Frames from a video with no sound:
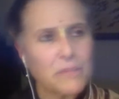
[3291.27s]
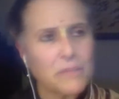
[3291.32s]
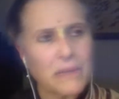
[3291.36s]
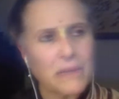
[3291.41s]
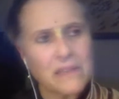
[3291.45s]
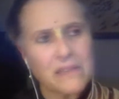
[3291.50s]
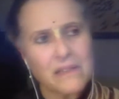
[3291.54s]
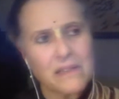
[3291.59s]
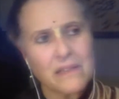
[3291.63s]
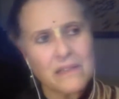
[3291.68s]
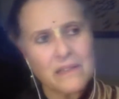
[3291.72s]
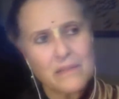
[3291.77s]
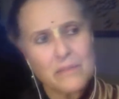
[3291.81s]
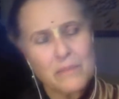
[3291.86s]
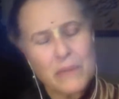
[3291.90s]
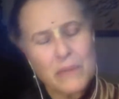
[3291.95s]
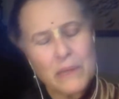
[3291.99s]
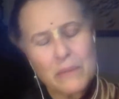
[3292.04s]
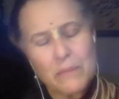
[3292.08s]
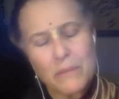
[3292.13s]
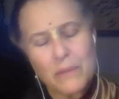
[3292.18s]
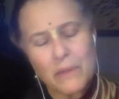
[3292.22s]
but it's a little
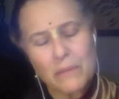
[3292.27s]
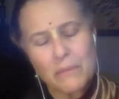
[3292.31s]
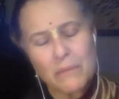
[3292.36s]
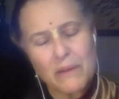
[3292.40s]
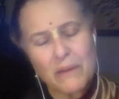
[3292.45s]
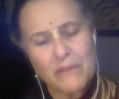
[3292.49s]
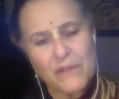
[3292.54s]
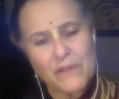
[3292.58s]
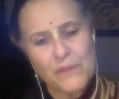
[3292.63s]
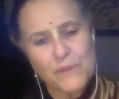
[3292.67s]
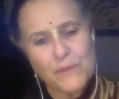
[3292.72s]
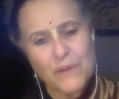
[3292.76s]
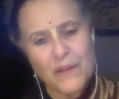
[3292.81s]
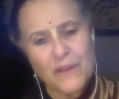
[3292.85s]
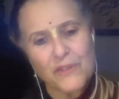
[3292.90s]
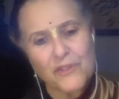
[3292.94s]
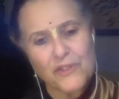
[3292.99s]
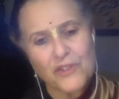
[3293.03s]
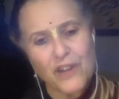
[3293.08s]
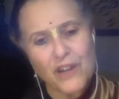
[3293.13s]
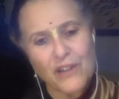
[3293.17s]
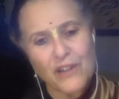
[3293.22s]
bitty book by
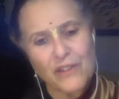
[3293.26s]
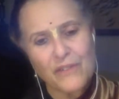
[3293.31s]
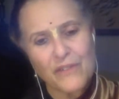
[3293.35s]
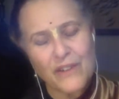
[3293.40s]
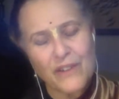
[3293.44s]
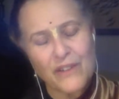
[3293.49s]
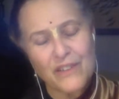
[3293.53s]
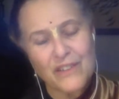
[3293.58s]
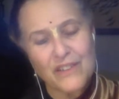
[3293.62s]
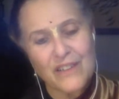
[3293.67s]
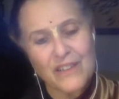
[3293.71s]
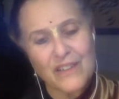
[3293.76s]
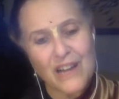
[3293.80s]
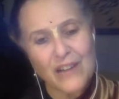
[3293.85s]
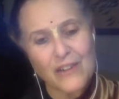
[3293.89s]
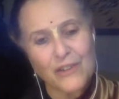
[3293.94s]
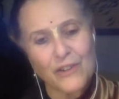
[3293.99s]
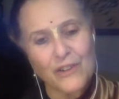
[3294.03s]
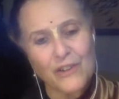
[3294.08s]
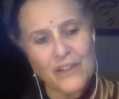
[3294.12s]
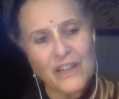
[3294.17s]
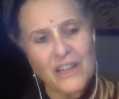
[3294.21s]
Viswanath Chakravarti
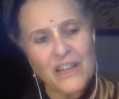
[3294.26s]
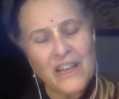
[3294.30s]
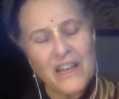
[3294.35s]
Thakur.